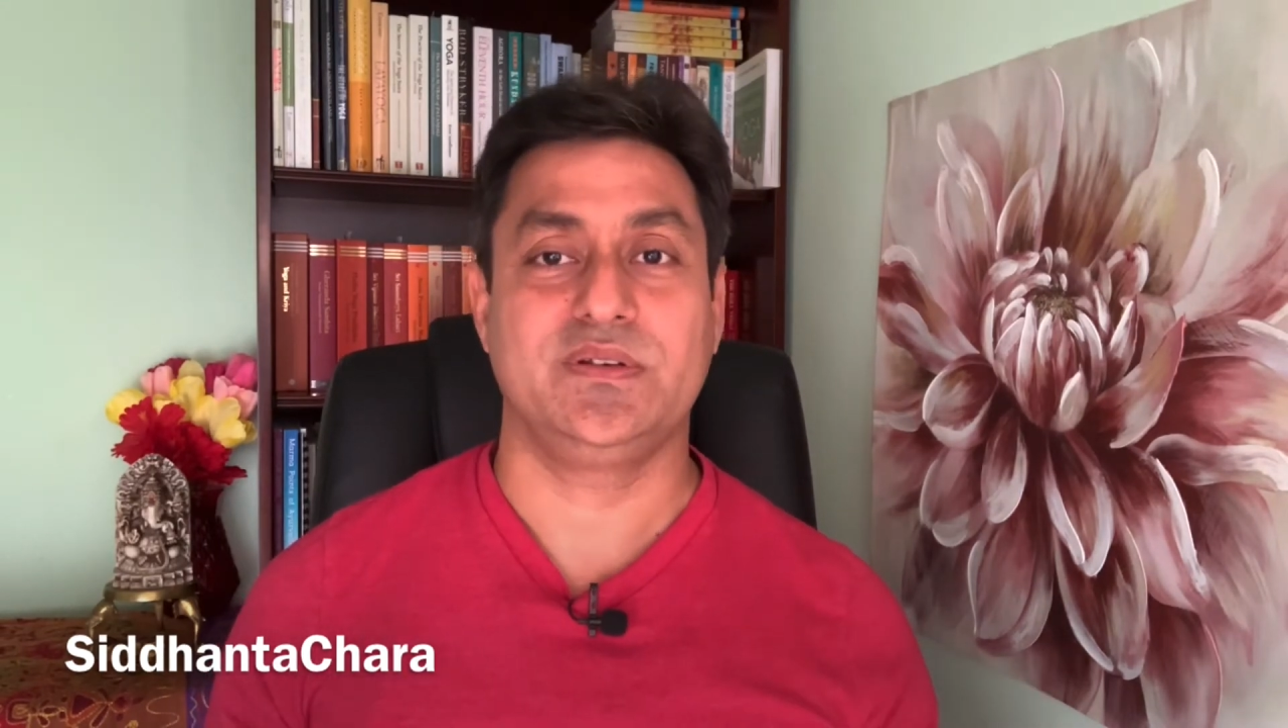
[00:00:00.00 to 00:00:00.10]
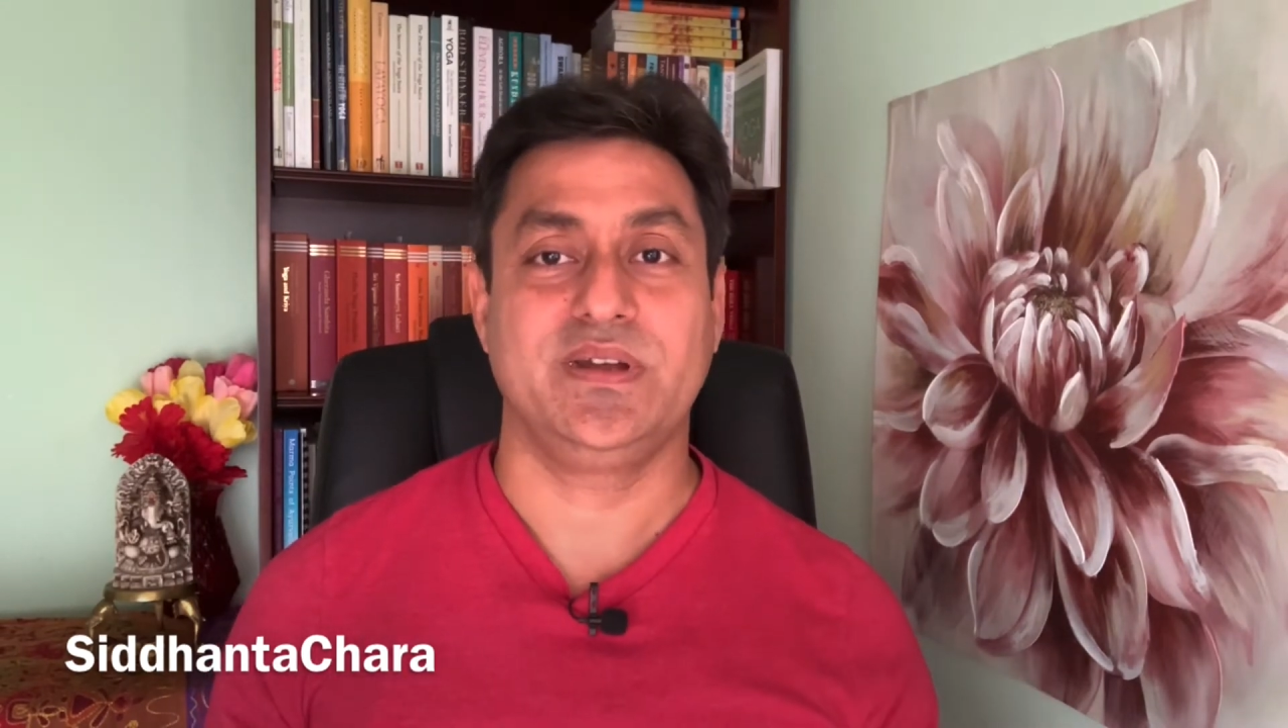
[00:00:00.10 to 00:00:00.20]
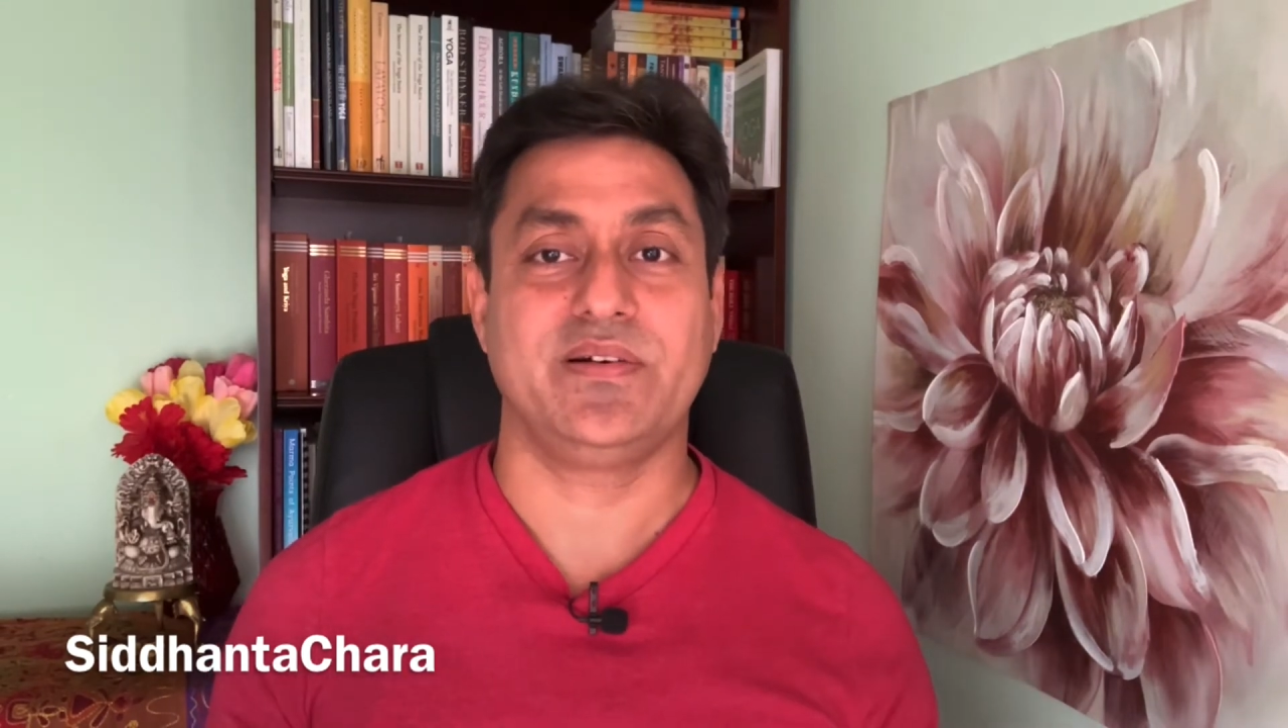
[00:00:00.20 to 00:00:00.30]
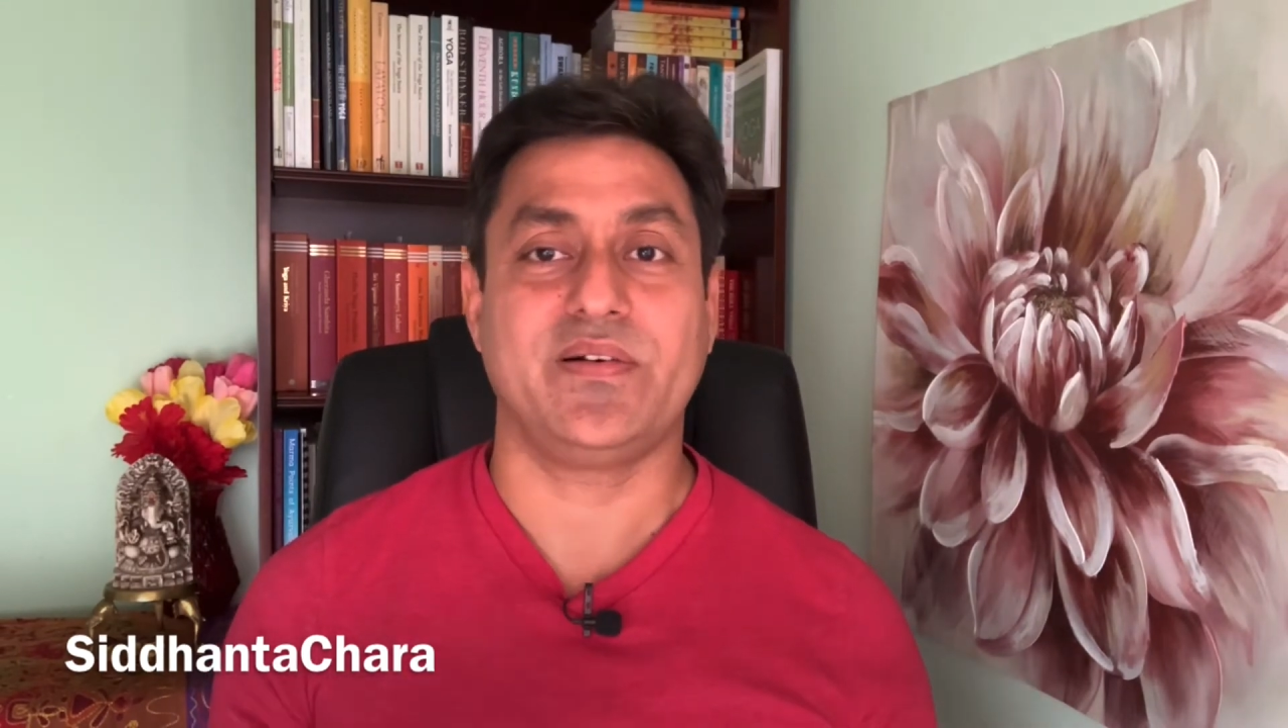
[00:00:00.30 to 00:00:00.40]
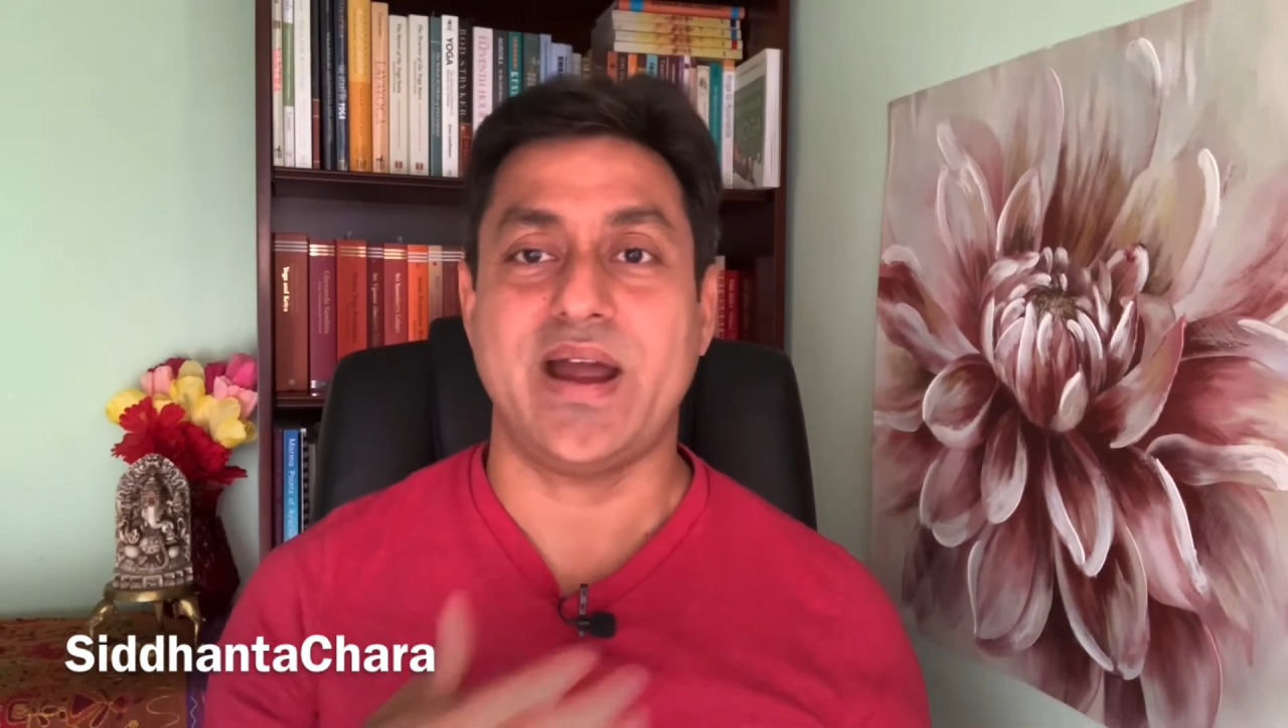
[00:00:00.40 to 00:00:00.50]

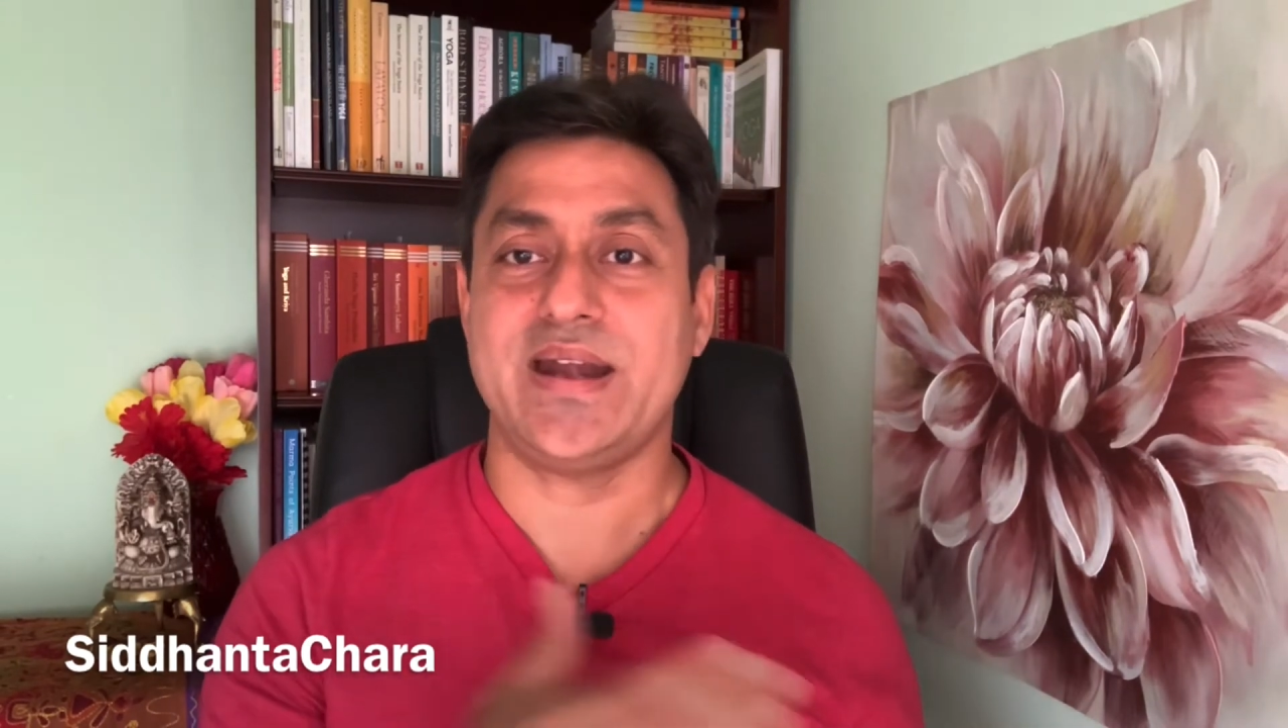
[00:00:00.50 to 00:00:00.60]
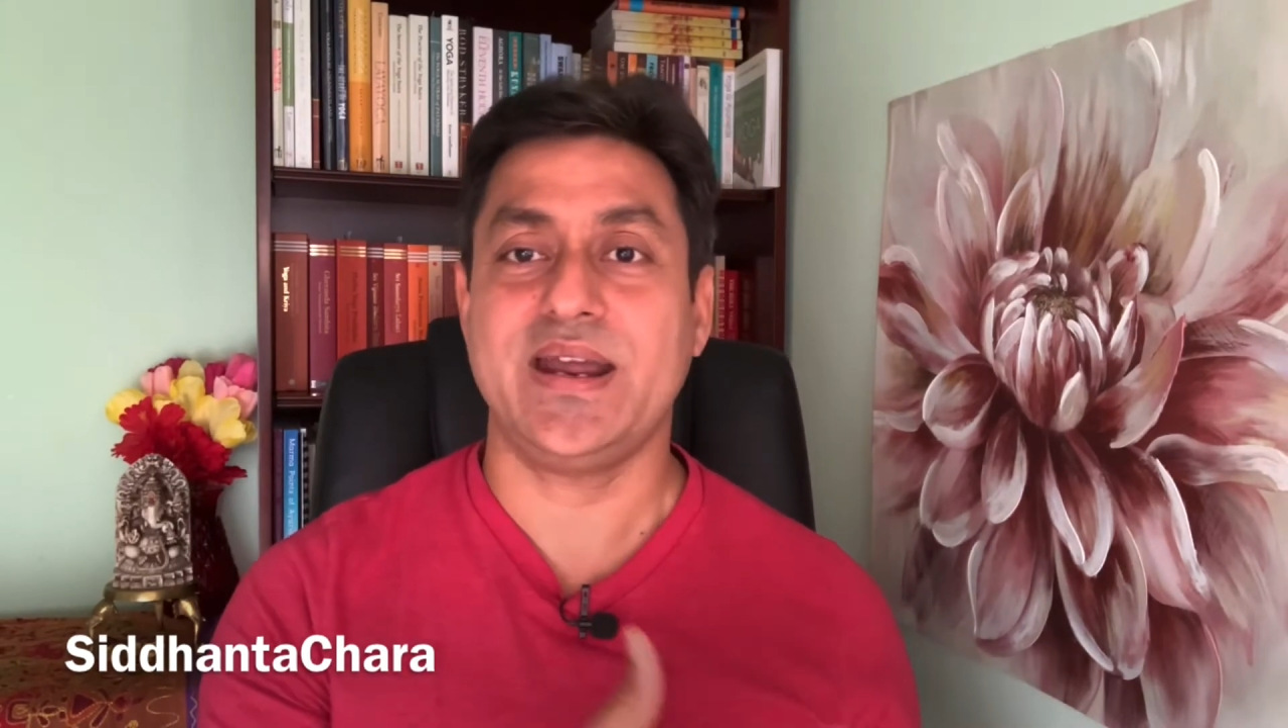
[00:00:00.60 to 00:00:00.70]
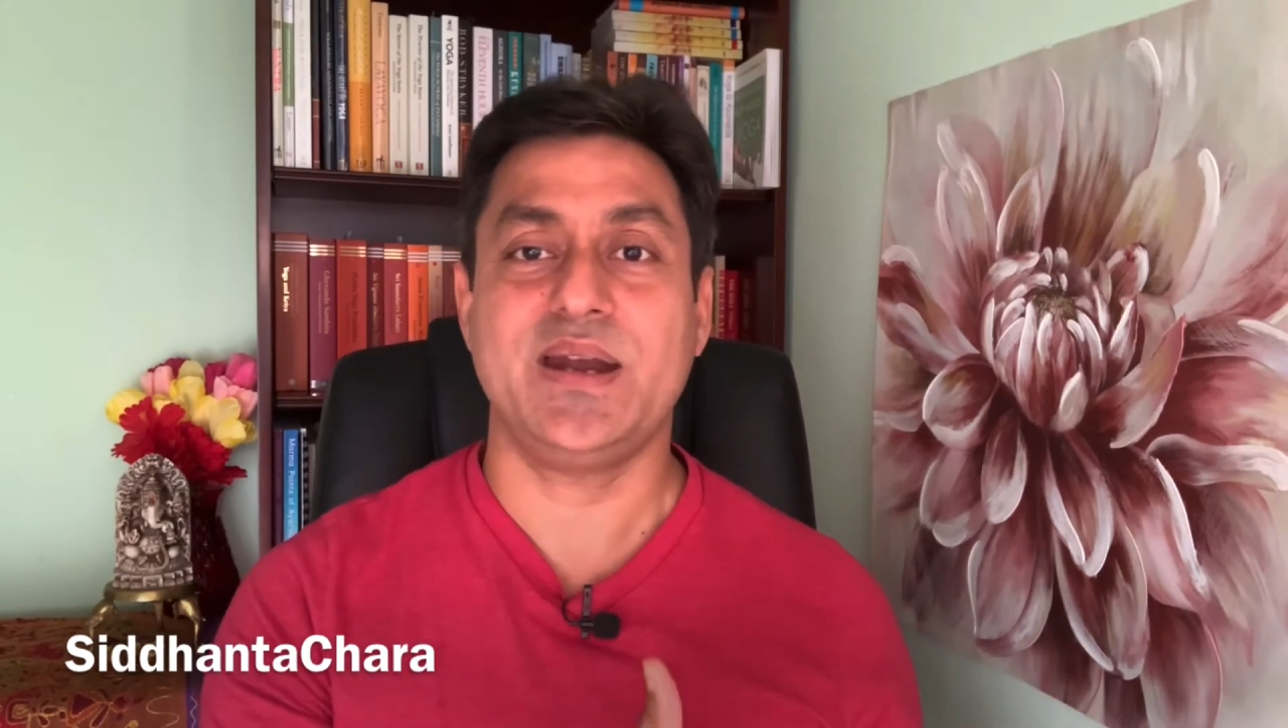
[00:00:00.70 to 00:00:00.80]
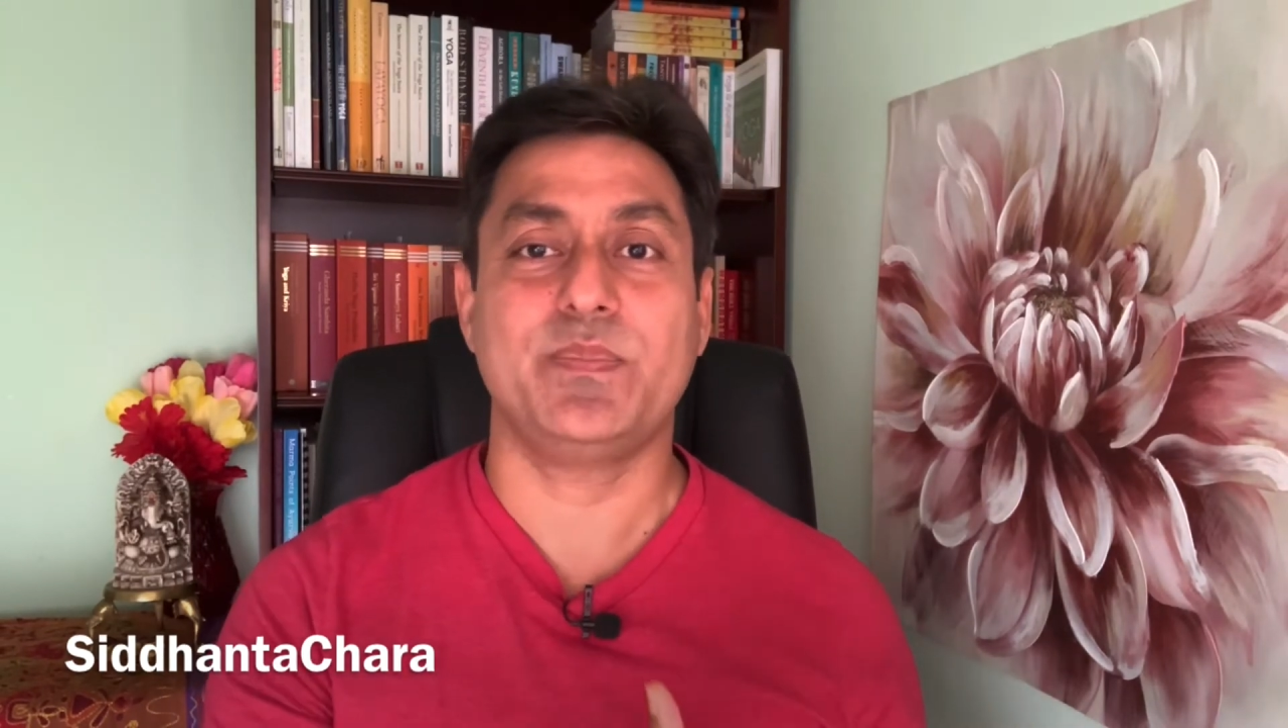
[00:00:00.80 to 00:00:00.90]
right hand